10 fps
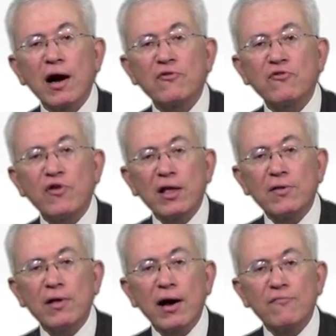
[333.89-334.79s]
a
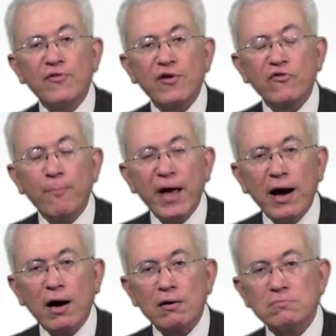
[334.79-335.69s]
sin of
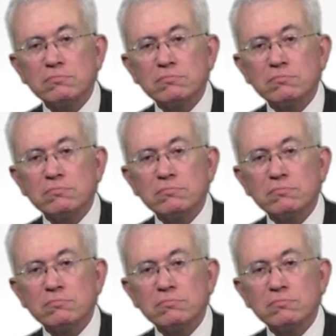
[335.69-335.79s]
despair.